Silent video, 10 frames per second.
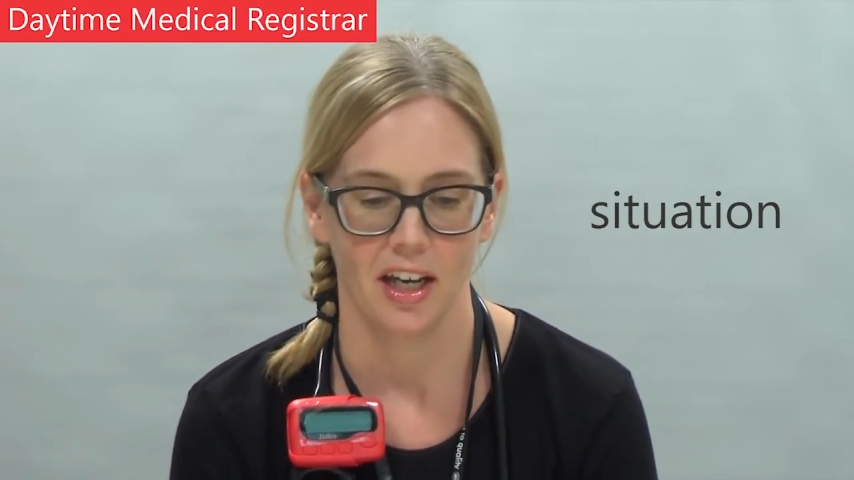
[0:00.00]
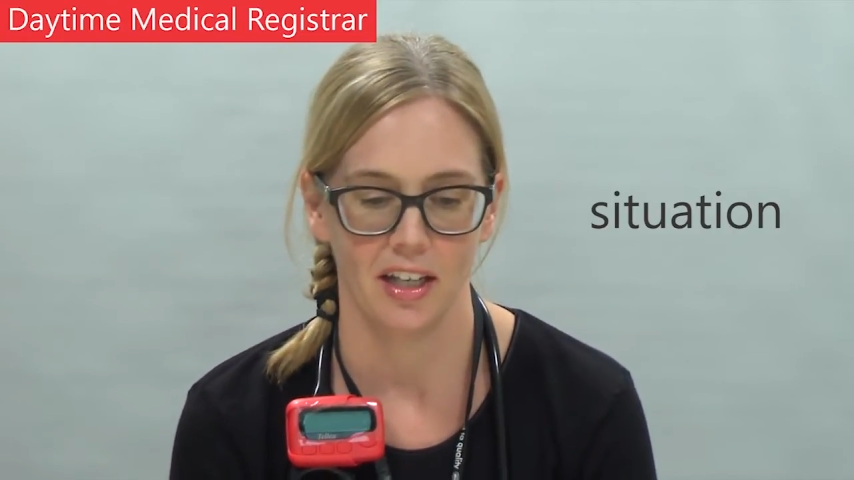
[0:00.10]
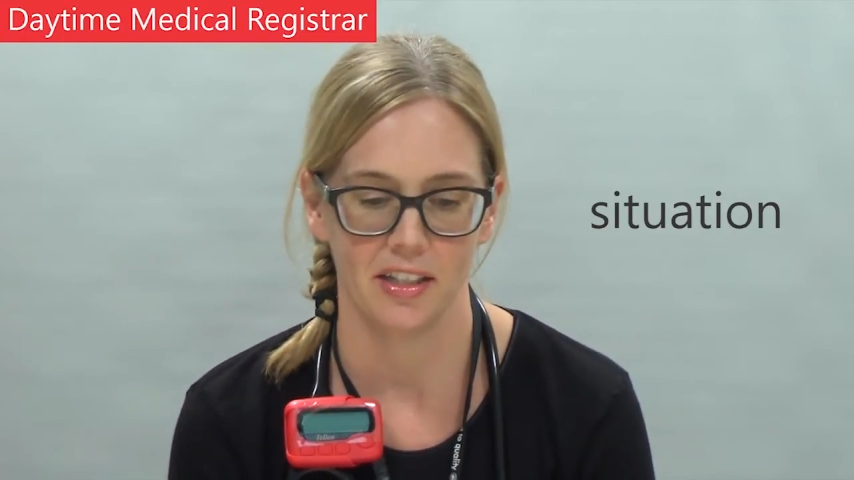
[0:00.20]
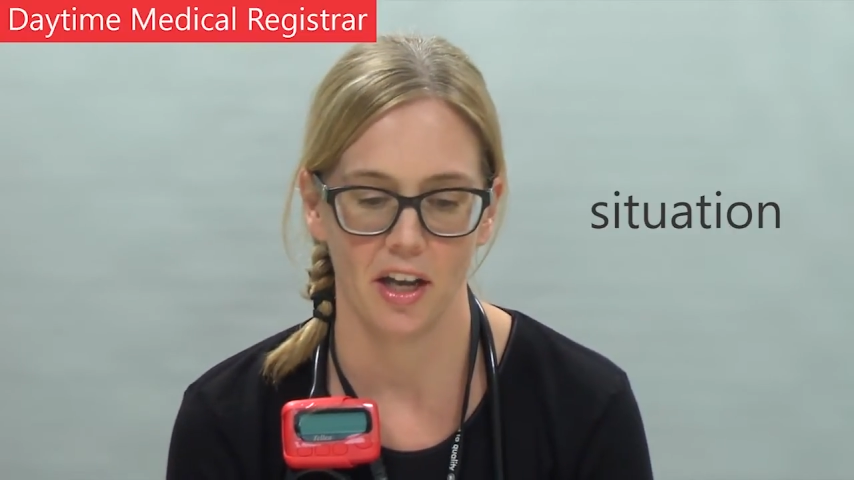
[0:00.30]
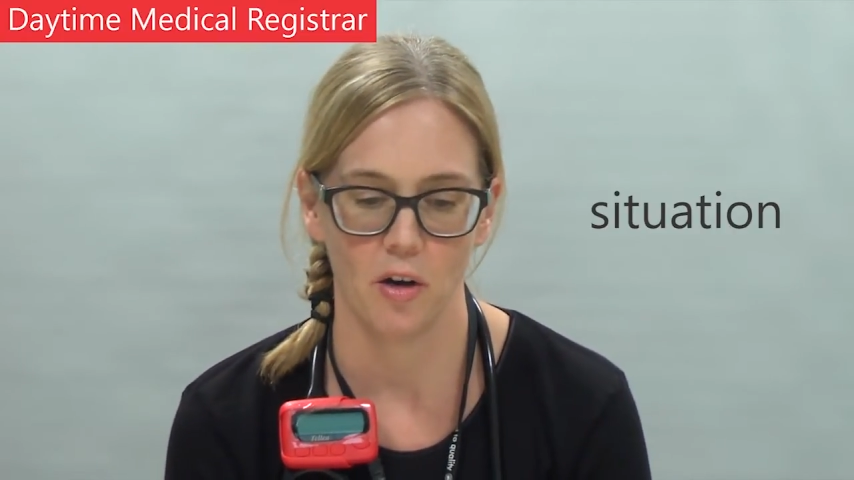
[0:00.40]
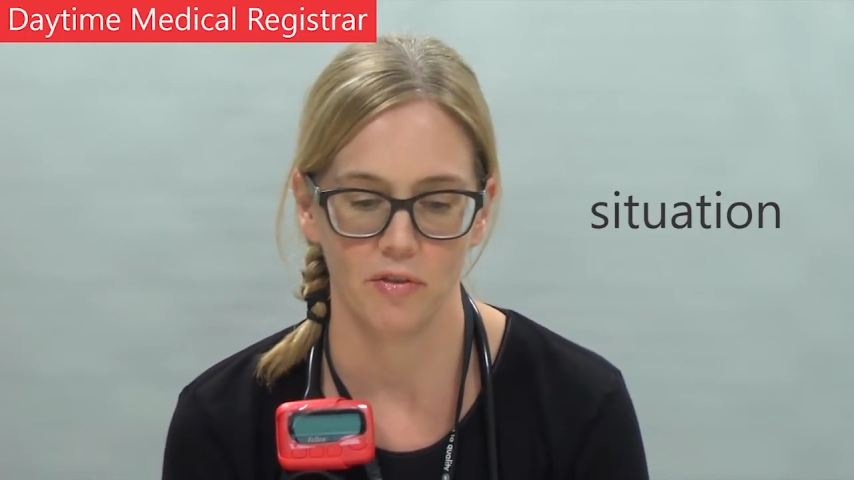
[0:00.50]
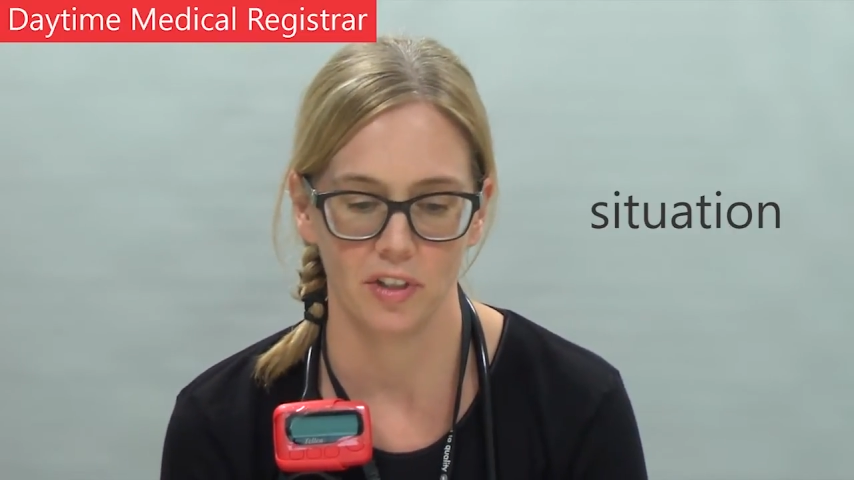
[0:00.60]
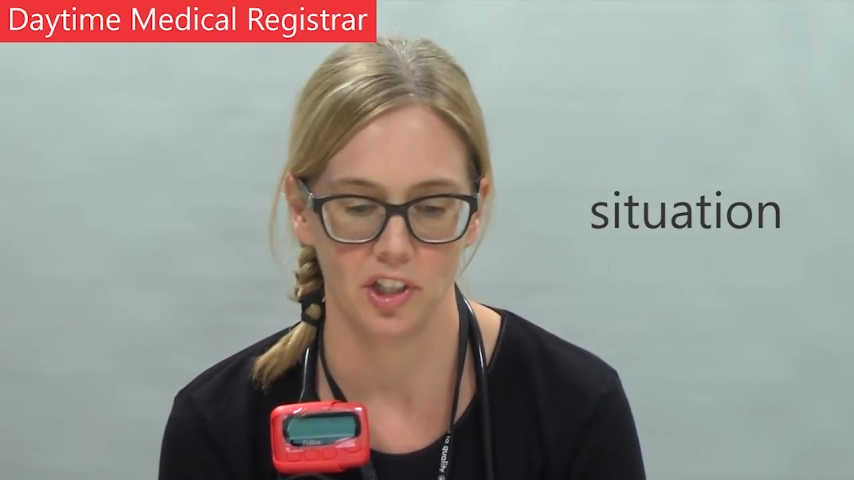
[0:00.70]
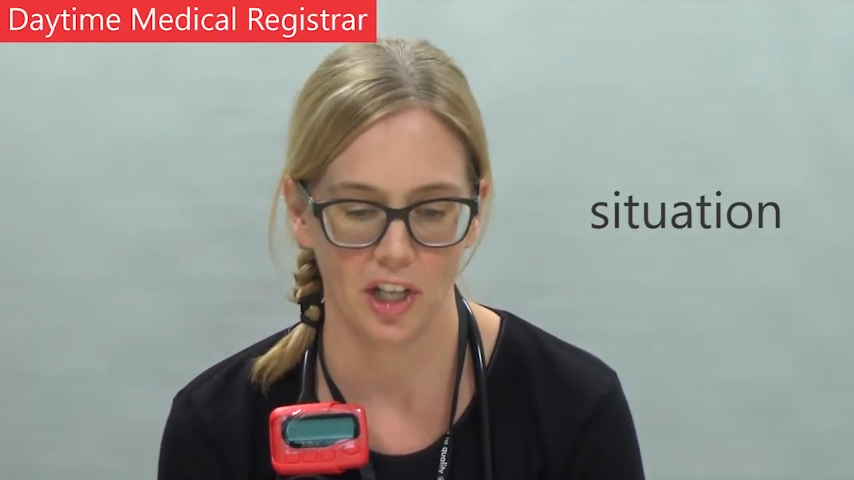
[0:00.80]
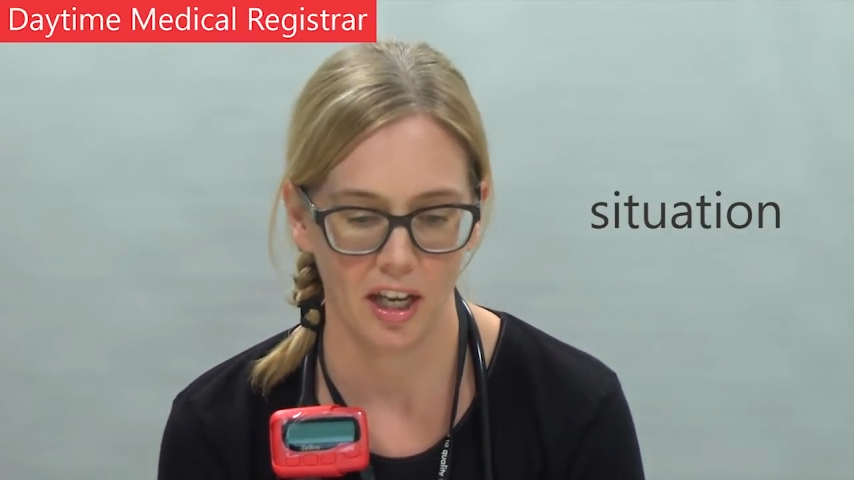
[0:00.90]
It's
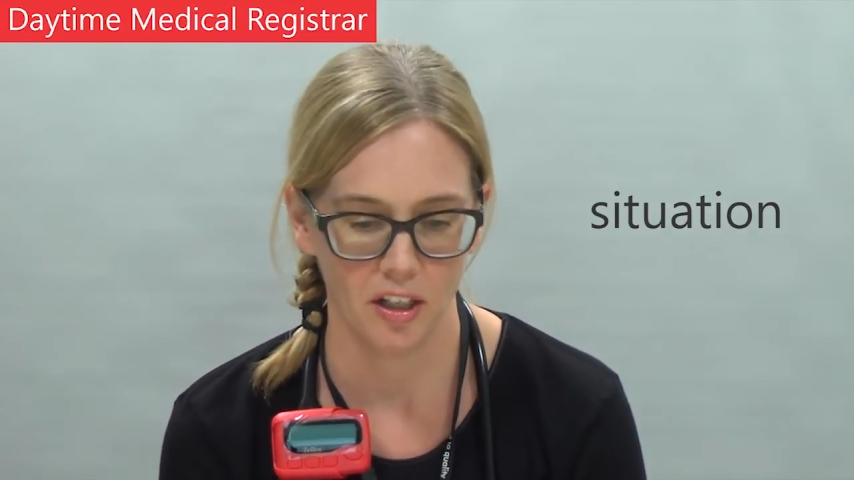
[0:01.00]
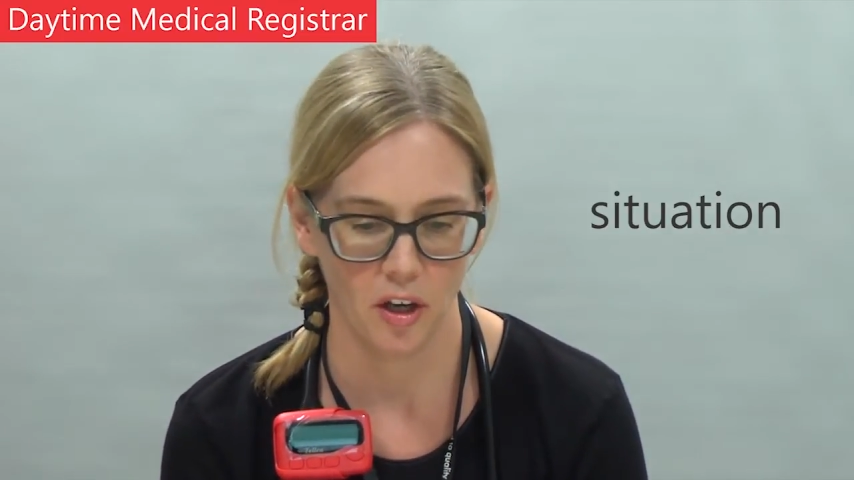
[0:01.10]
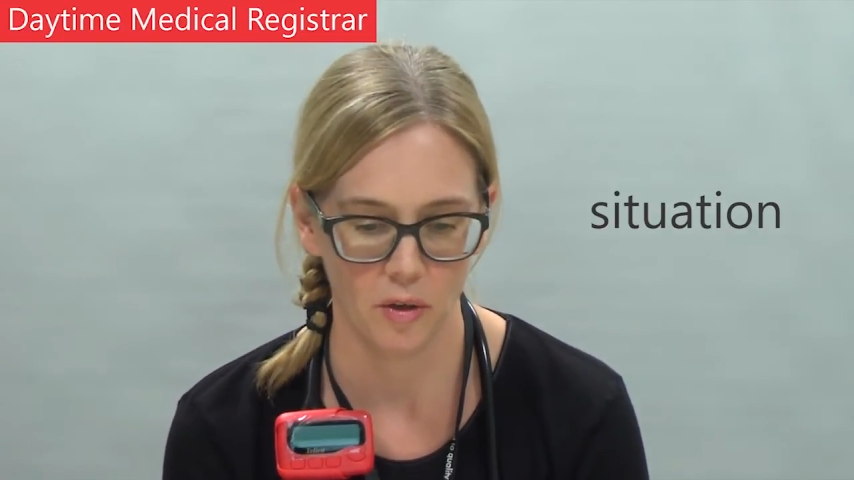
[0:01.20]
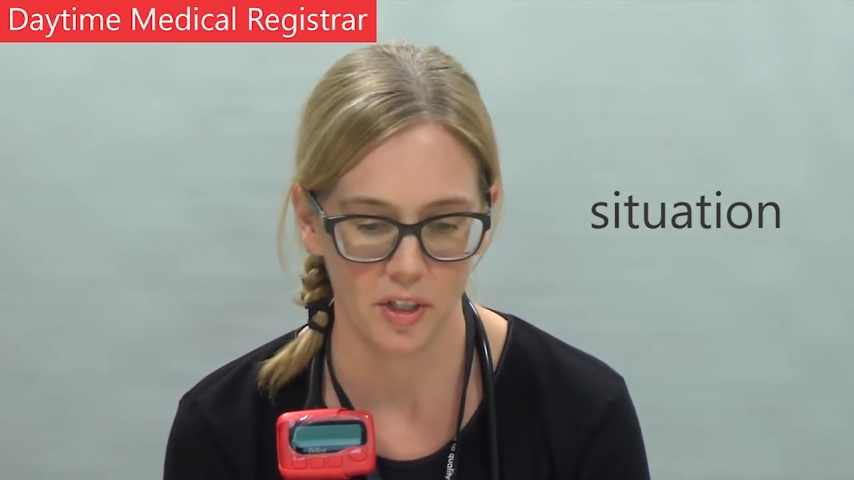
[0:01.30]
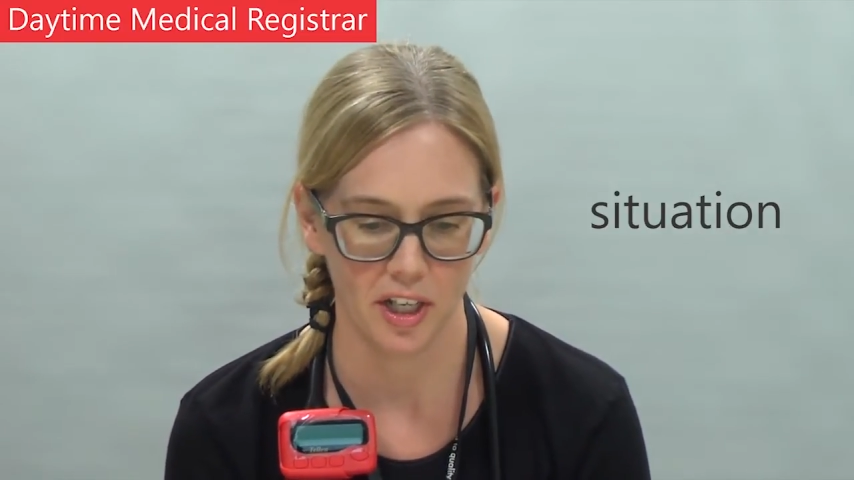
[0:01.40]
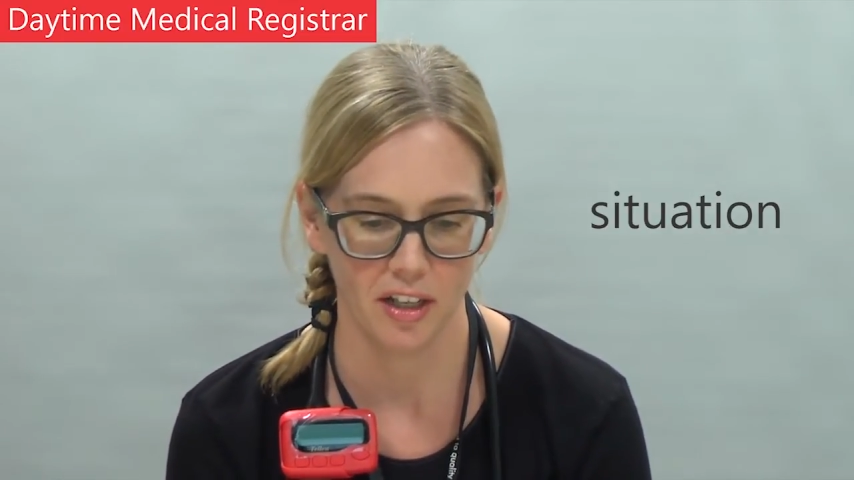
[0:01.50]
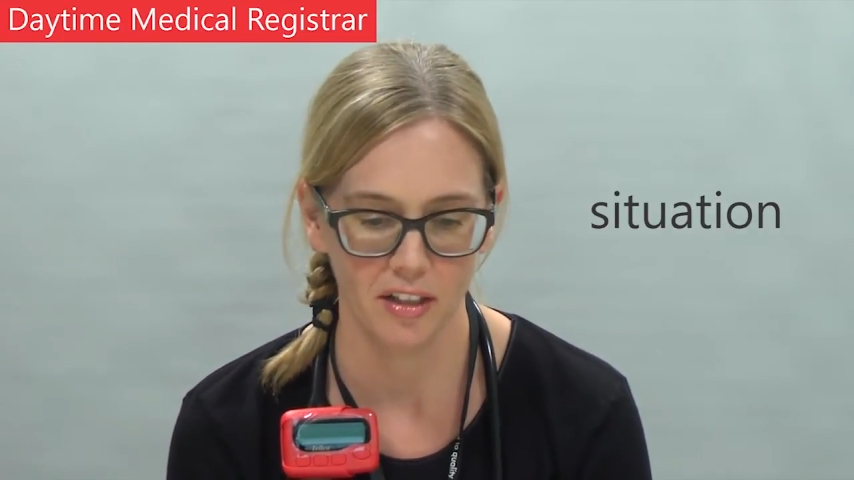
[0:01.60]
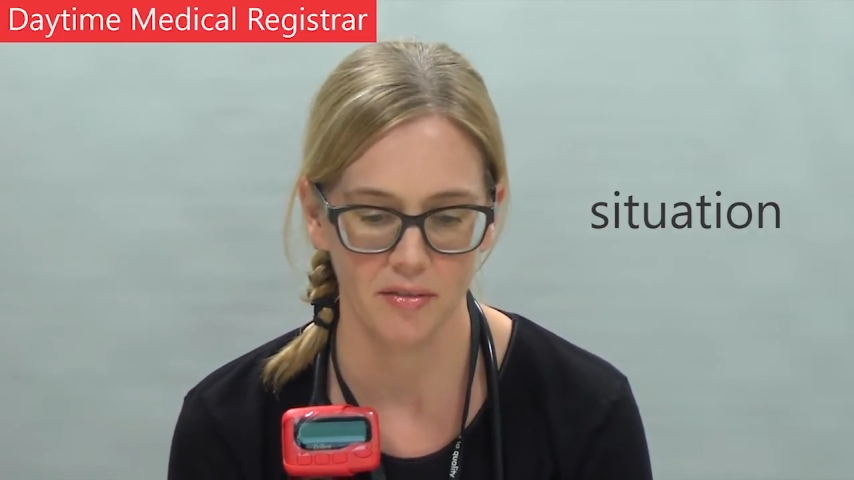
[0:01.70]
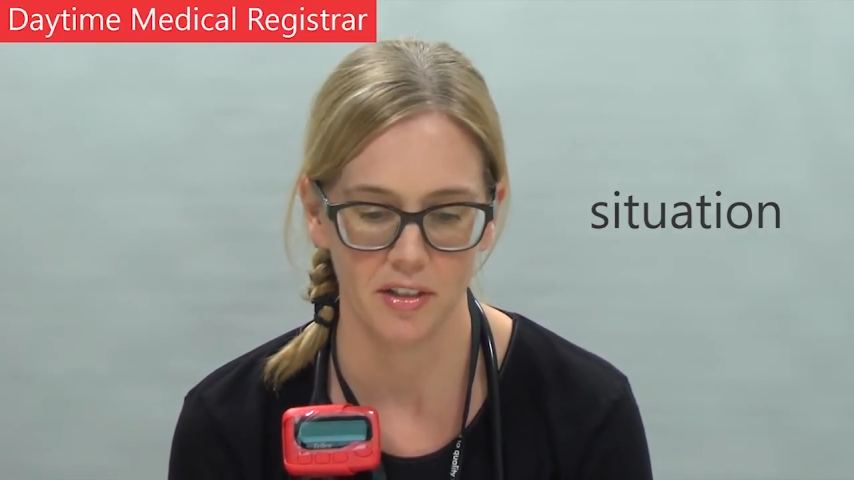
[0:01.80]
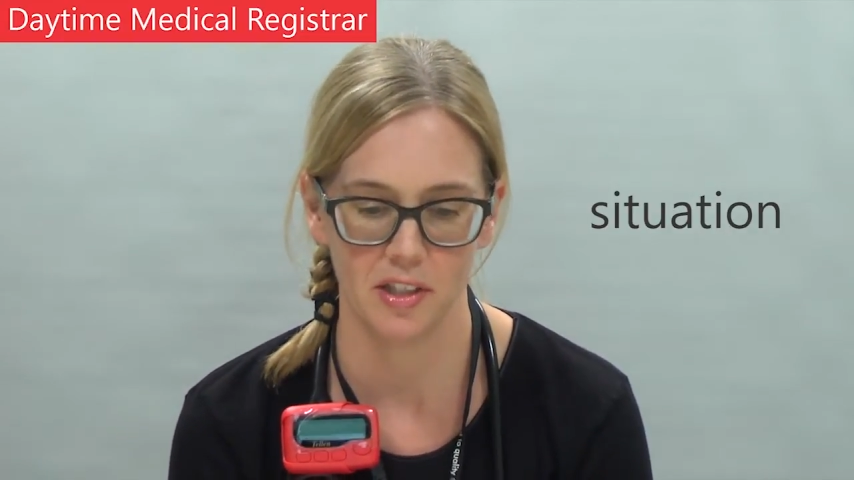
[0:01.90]
Alpha Charlie Hotel